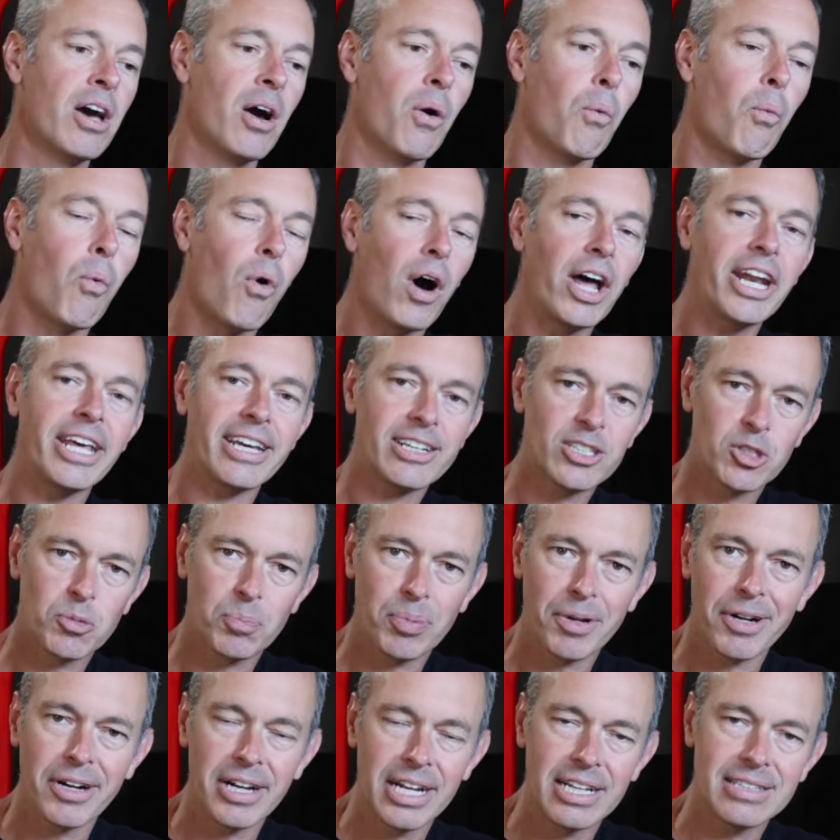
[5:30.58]
one
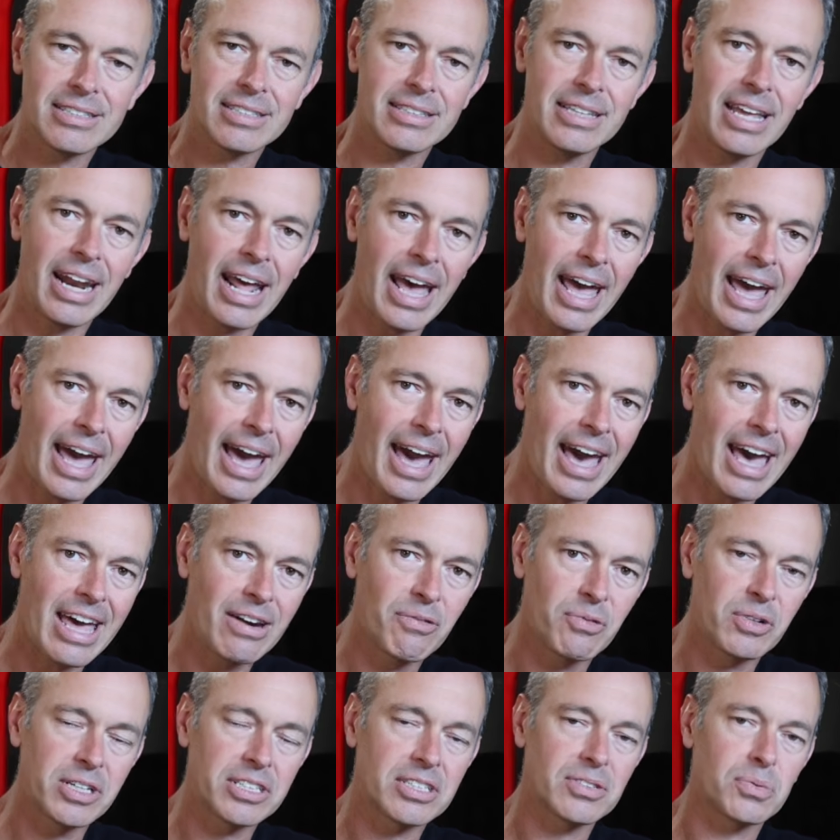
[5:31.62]
experience that I
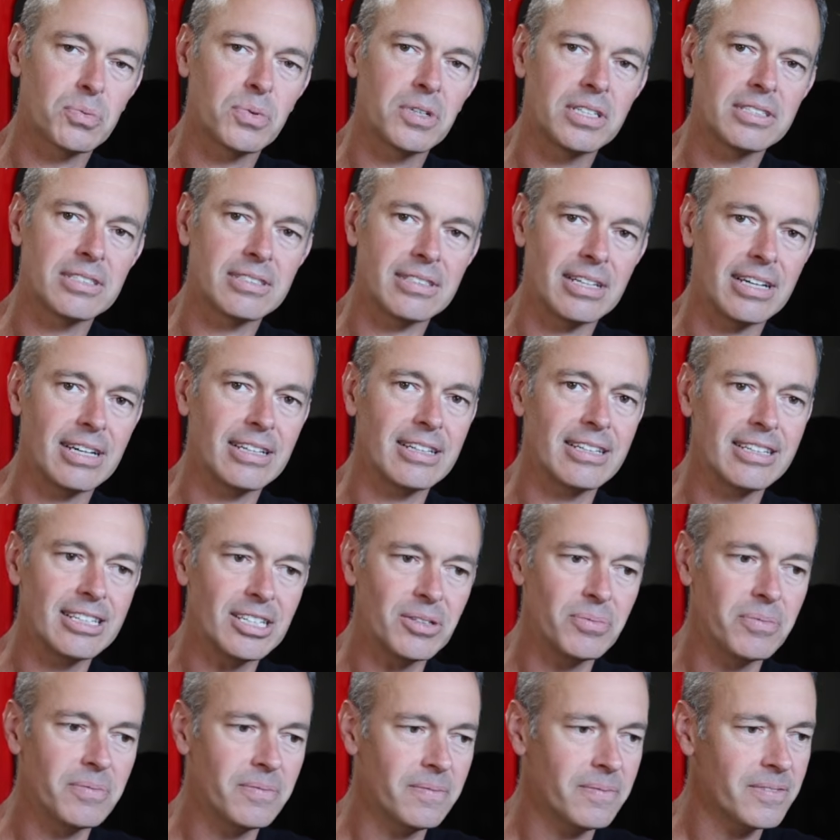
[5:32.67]
had, which was
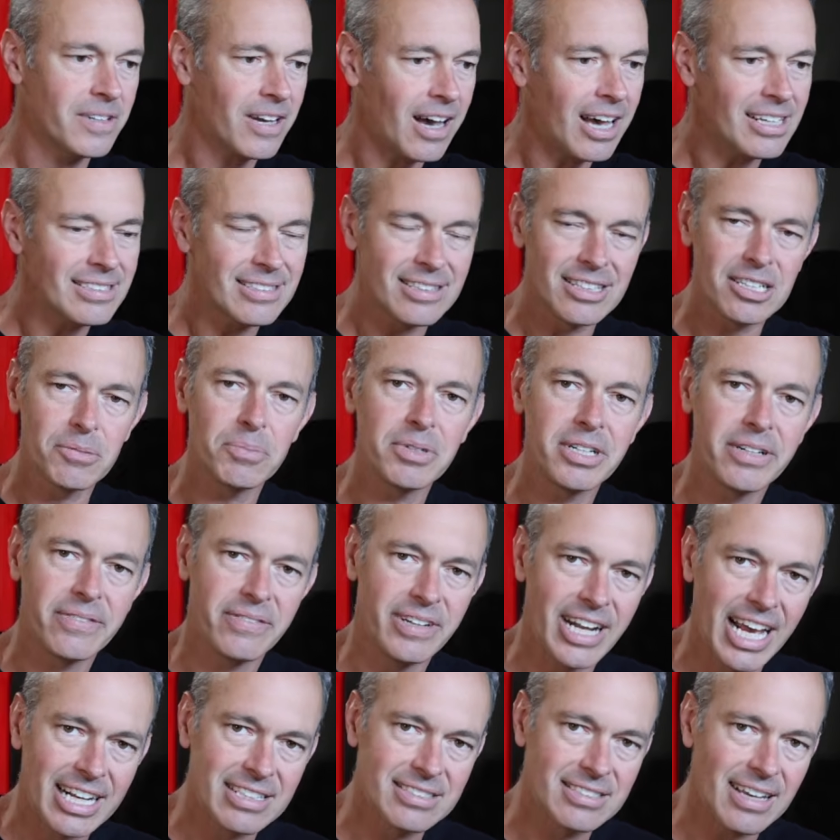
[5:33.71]
caused a little bit of
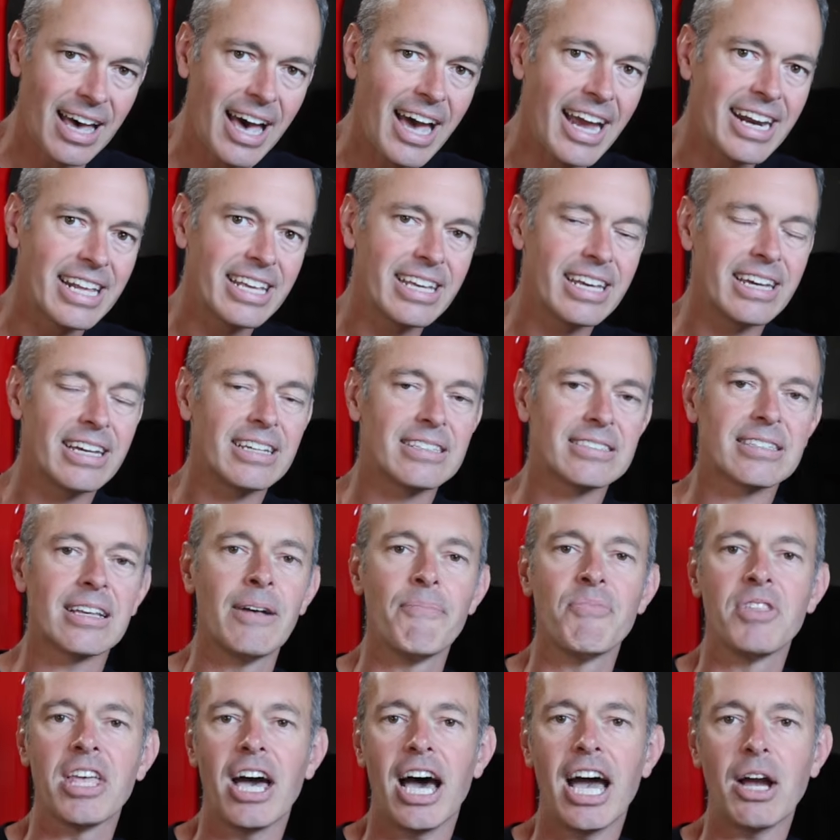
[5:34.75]
an anxiety, is
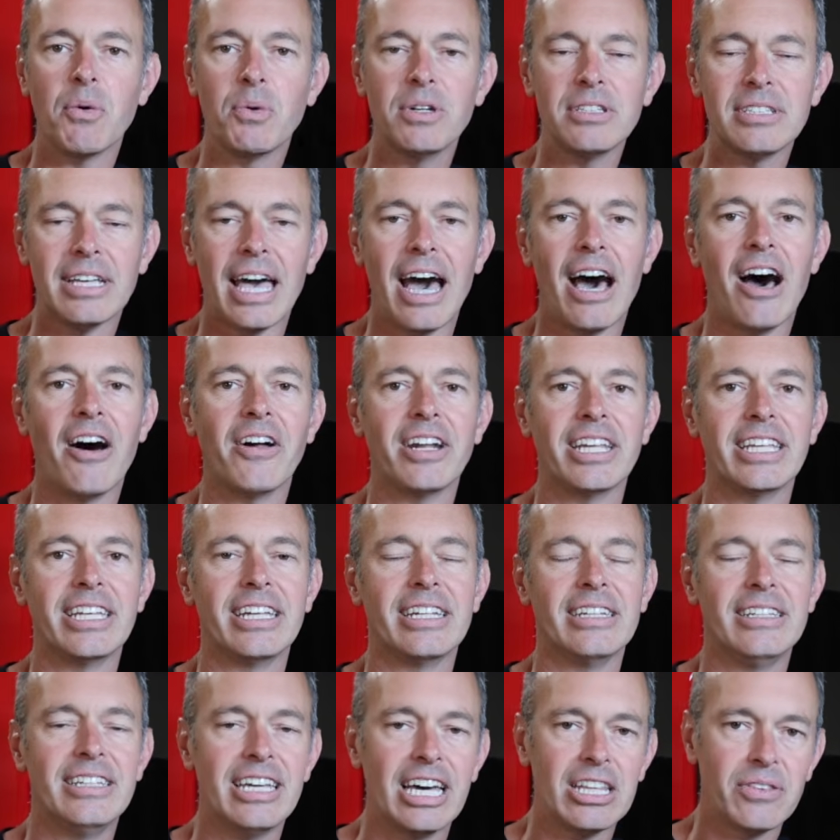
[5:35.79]
I was out
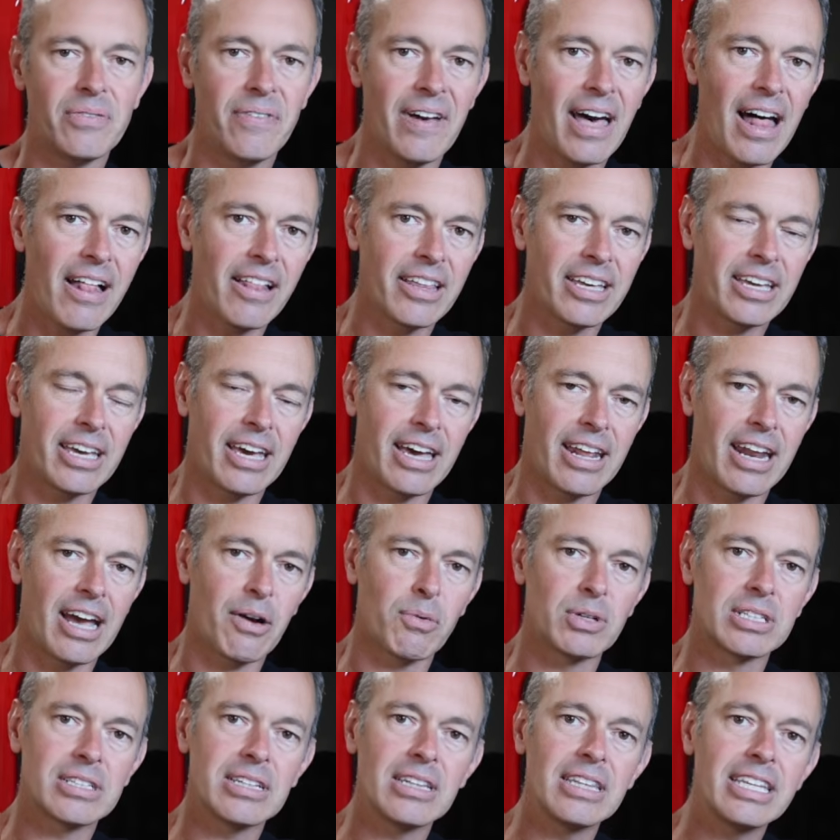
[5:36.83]
in Death Valley and I
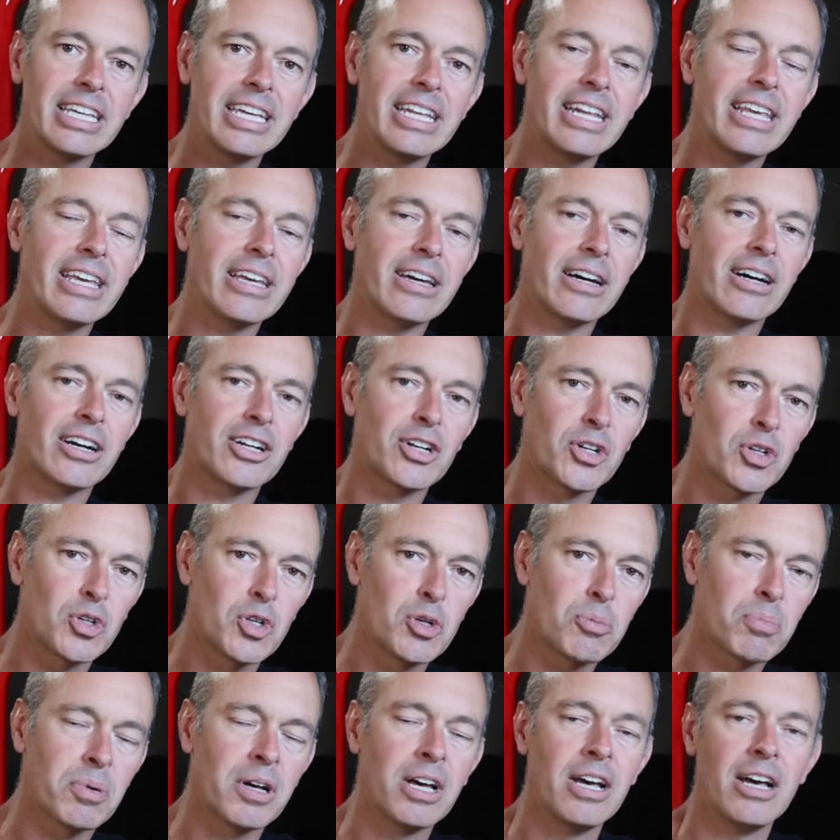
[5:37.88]
was leading a
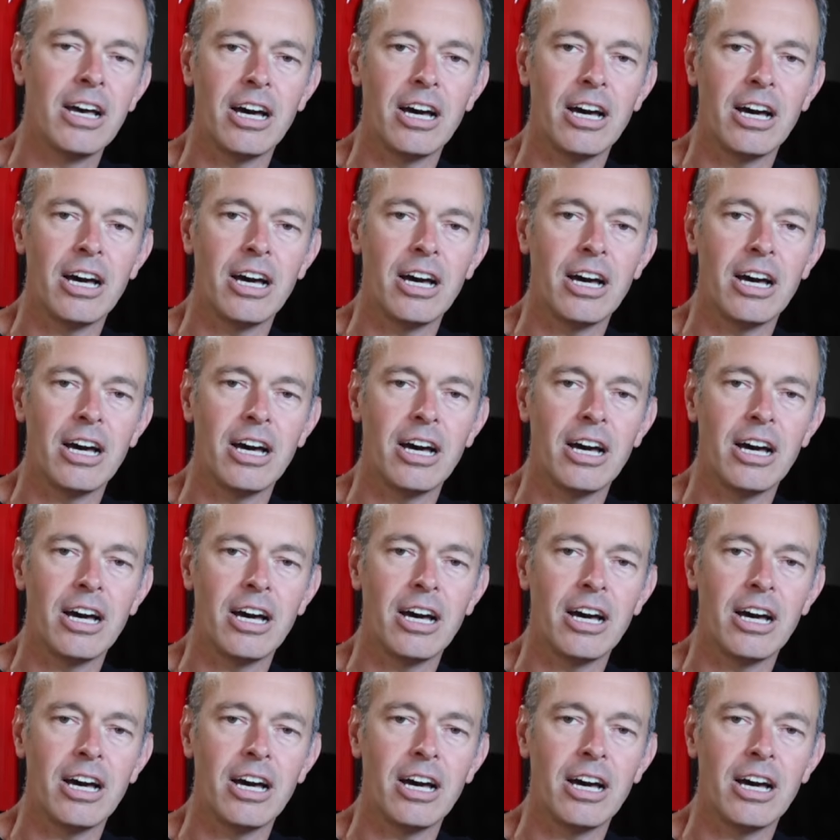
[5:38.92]
group